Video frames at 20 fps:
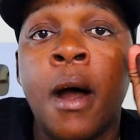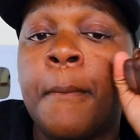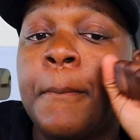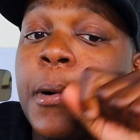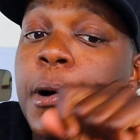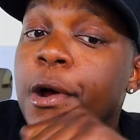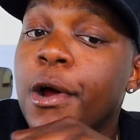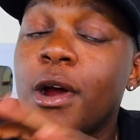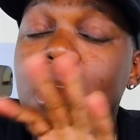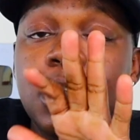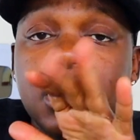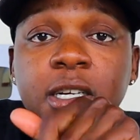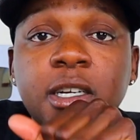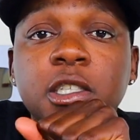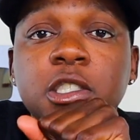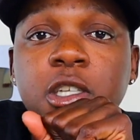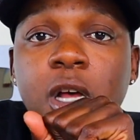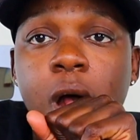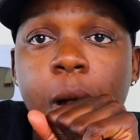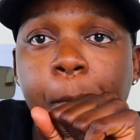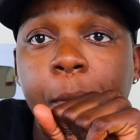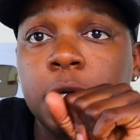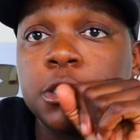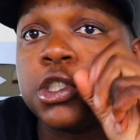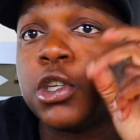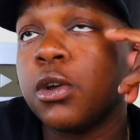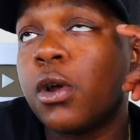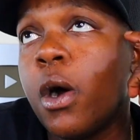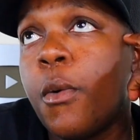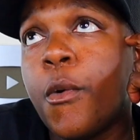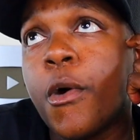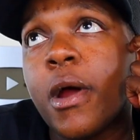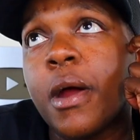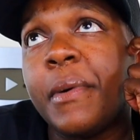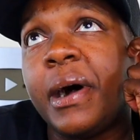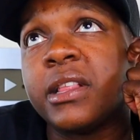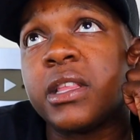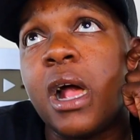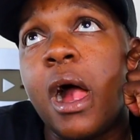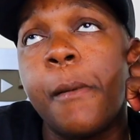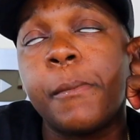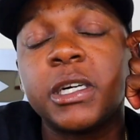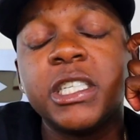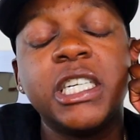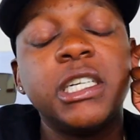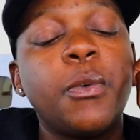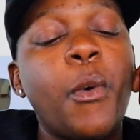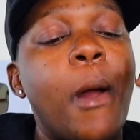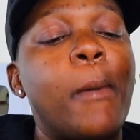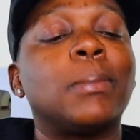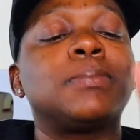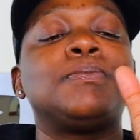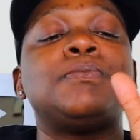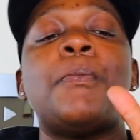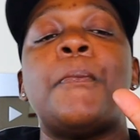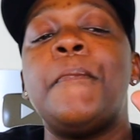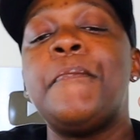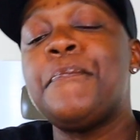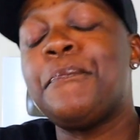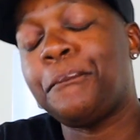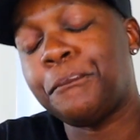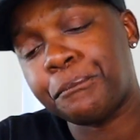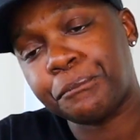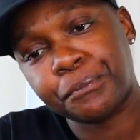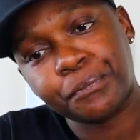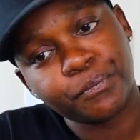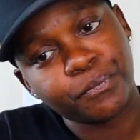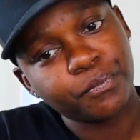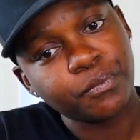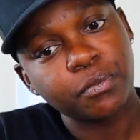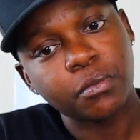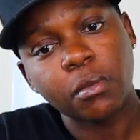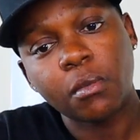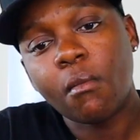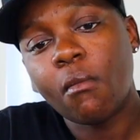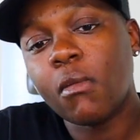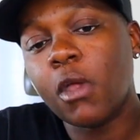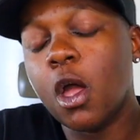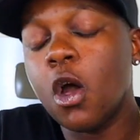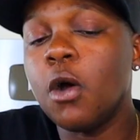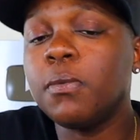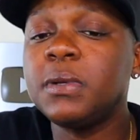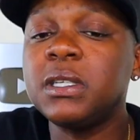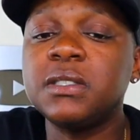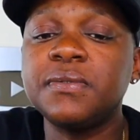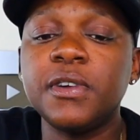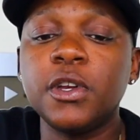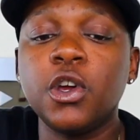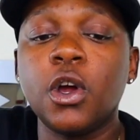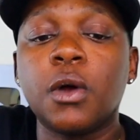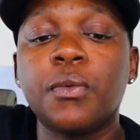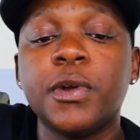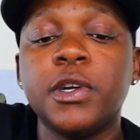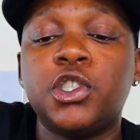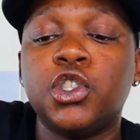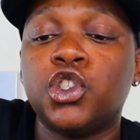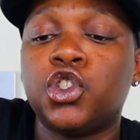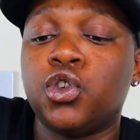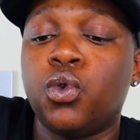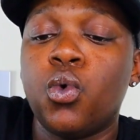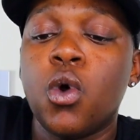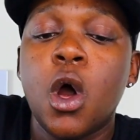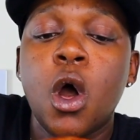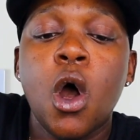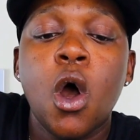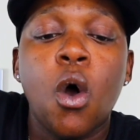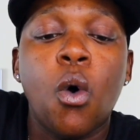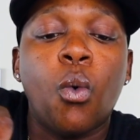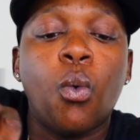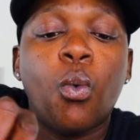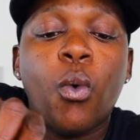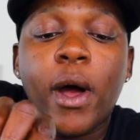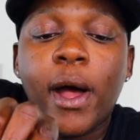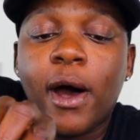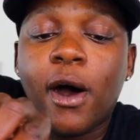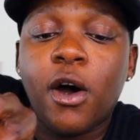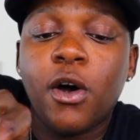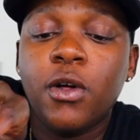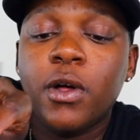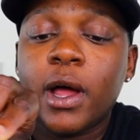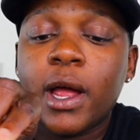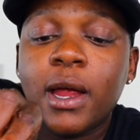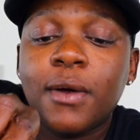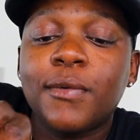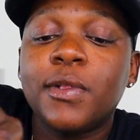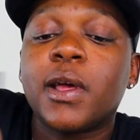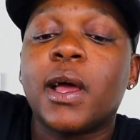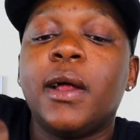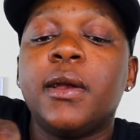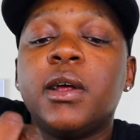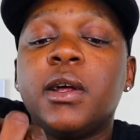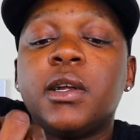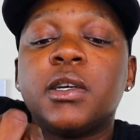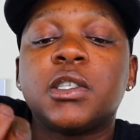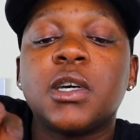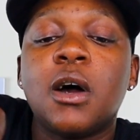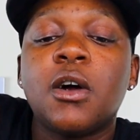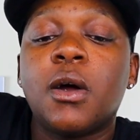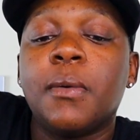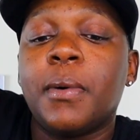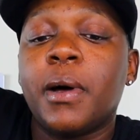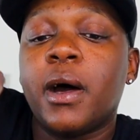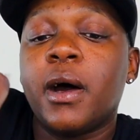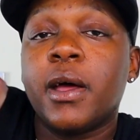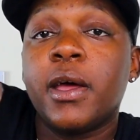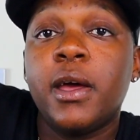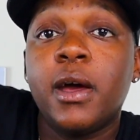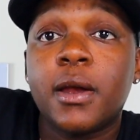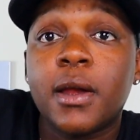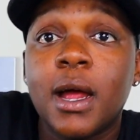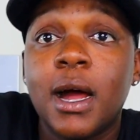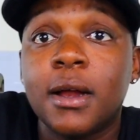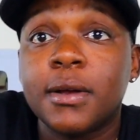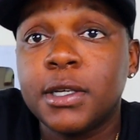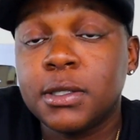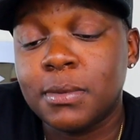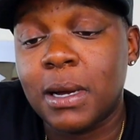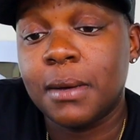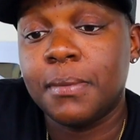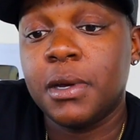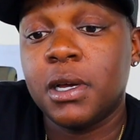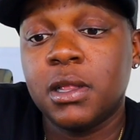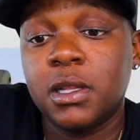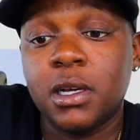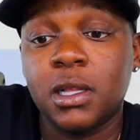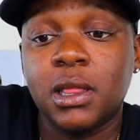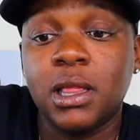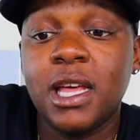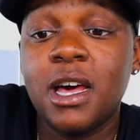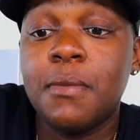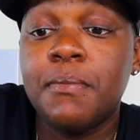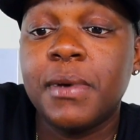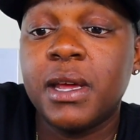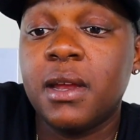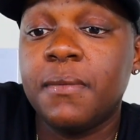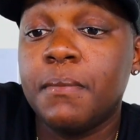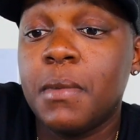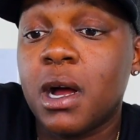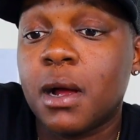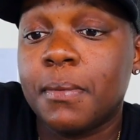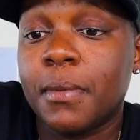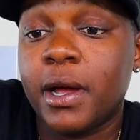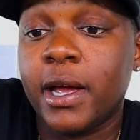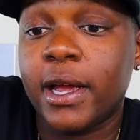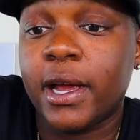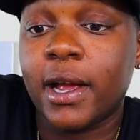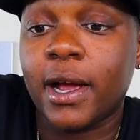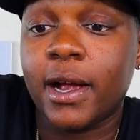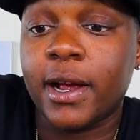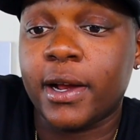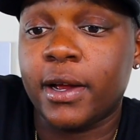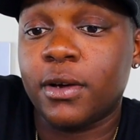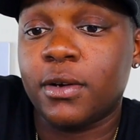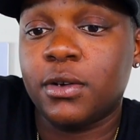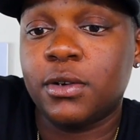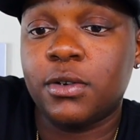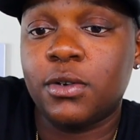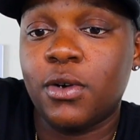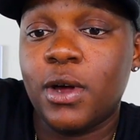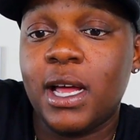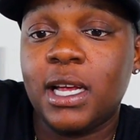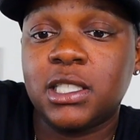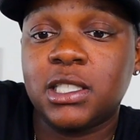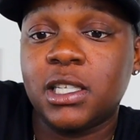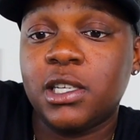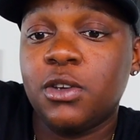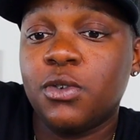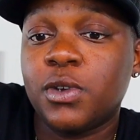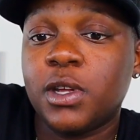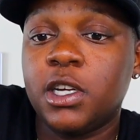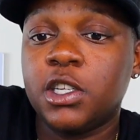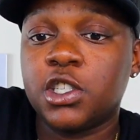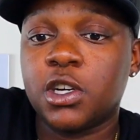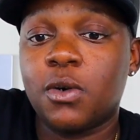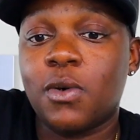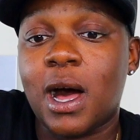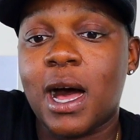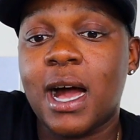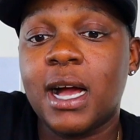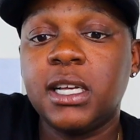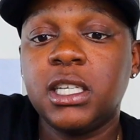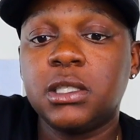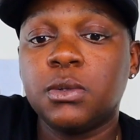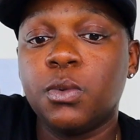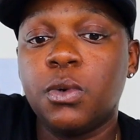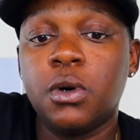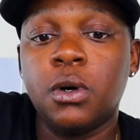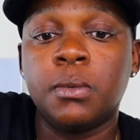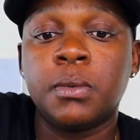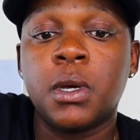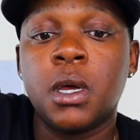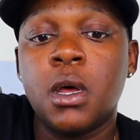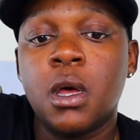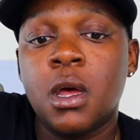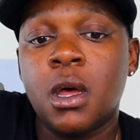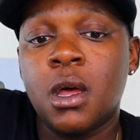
But Earl is coming, so don't worry about that. Anyway, hope this video reaches you well. I ain't really got nothing to talk about. Hell no, this might be a little eleven minute mukbang, ain't it? Oh, Ashley, you need your ice whooped.